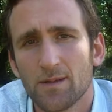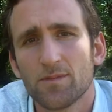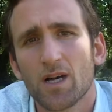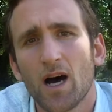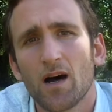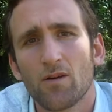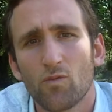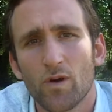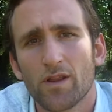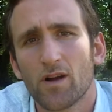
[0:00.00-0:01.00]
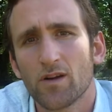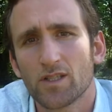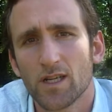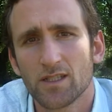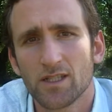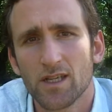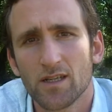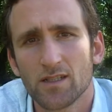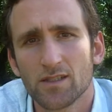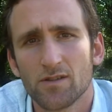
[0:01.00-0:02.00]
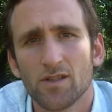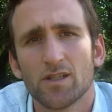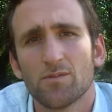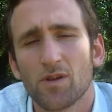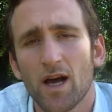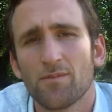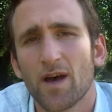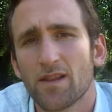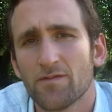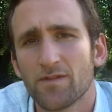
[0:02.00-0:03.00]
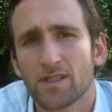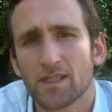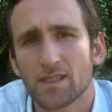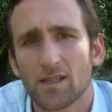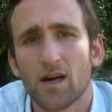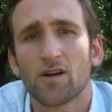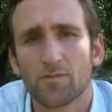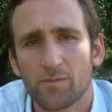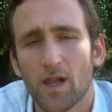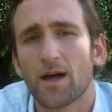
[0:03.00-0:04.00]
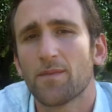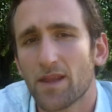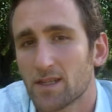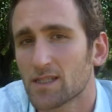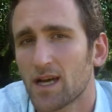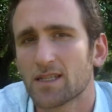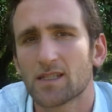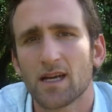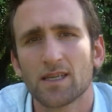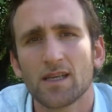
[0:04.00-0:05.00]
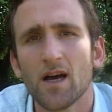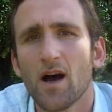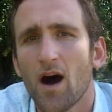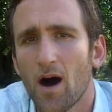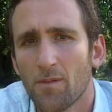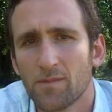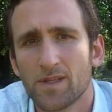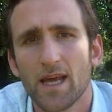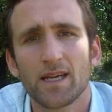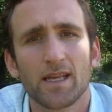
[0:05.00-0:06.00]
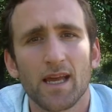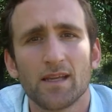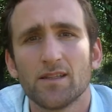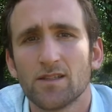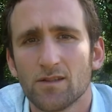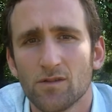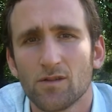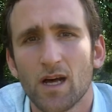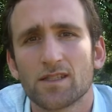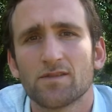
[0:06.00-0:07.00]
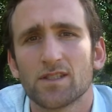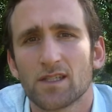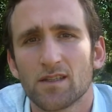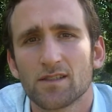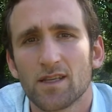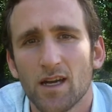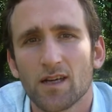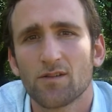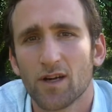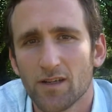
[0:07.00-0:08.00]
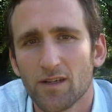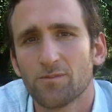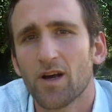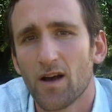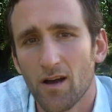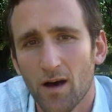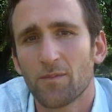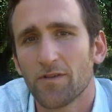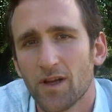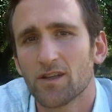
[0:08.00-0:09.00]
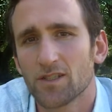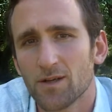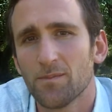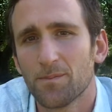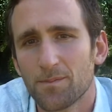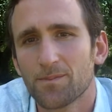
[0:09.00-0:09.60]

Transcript: team taught with our ocean engineering student in applied math and science class, dedicated to lots of the skills that I acquired on my fellowship.